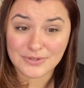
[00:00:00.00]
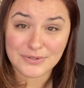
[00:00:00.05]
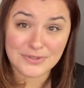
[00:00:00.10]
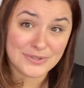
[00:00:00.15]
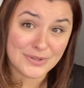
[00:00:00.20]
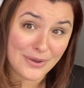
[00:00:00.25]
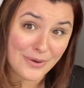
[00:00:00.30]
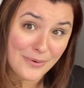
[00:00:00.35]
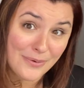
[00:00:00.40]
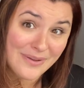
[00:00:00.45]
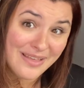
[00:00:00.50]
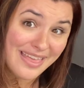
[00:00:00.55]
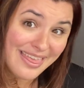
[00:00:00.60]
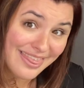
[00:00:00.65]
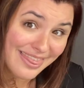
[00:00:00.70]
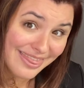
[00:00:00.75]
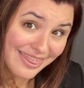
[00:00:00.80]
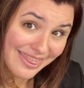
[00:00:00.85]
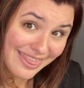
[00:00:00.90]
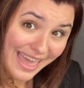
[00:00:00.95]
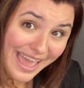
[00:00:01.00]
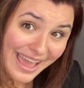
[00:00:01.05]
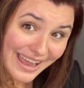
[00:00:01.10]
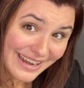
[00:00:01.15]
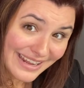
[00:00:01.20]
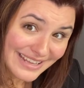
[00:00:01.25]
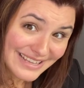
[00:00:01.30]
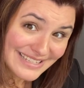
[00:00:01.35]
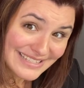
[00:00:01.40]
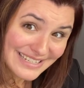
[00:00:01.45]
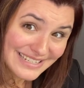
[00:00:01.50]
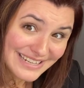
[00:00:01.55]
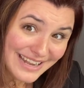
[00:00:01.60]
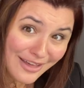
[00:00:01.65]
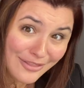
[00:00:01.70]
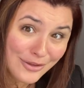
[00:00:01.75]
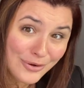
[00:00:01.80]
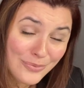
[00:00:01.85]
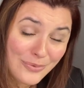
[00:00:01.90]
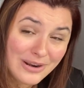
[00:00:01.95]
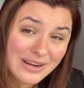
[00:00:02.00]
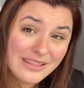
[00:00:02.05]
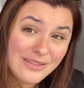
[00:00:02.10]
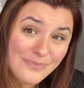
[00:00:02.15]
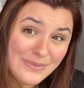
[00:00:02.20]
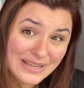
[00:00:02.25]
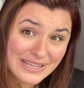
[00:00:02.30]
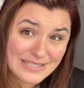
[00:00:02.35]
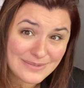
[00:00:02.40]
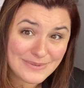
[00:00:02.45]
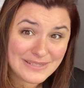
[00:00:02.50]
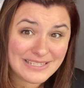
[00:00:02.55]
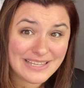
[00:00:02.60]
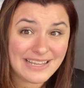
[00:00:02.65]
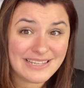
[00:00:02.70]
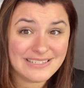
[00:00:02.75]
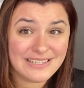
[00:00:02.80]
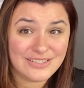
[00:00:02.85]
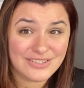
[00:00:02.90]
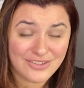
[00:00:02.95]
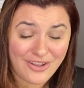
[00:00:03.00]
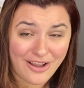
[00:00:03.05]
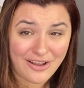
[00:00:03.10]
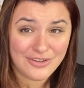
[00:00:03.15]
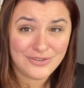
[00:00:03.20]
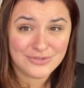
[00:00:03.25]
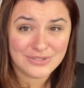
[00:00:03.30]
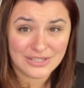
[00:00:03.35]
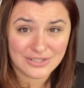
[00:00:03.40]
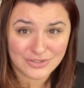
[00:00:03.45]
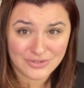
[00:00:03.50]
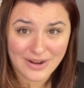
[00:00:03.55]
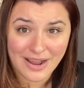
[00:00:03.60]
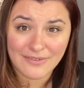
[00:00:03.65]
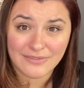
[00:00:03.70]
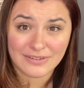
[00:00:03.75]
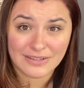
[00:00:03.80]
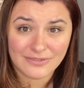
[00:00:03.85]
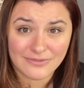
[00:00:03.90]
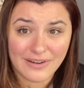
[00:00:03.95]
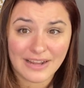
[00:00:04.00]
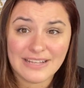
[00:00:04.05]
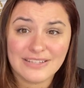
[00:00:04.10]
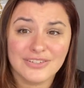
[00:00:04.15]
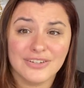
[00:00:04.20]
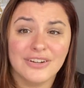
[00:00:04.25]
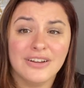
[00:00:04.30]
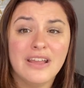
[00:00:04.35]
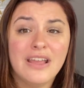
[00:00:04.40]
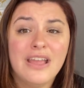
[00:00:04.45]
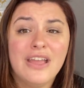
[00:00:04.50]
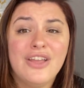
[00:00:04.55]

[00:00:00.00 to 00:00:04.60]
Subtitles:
So that is another one of the biggest mistakes, is not using a travel advisor.